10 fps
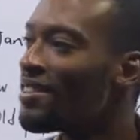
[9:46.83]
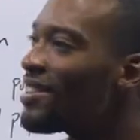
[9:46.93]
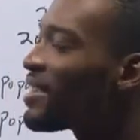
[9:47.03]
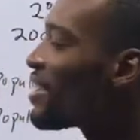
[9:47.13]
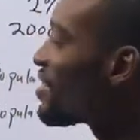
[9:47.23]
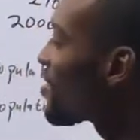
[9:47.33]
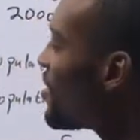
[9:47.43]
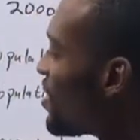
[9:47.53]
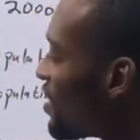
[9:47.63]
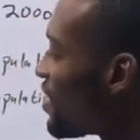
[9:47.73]
It's
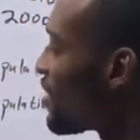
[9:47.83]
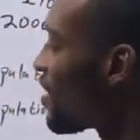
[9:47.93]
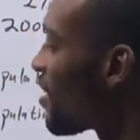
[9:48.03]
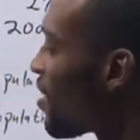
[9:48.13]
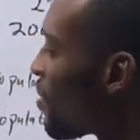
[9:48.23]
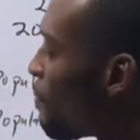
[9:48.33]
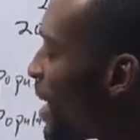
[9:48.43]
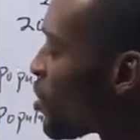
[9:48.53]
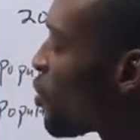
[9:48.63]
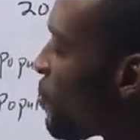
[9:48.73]
increased
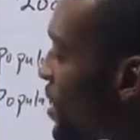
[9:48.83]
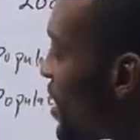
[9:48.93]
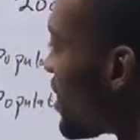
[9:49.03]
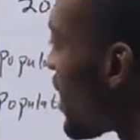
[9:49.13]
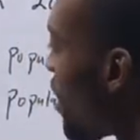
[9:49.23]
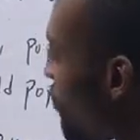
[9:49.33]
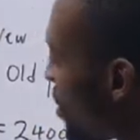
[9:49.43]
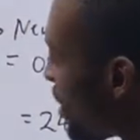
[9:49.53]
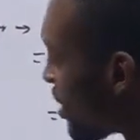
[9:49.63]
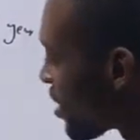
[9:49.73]
by two percent
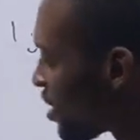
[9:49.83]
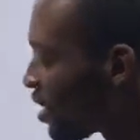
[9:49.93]
every year.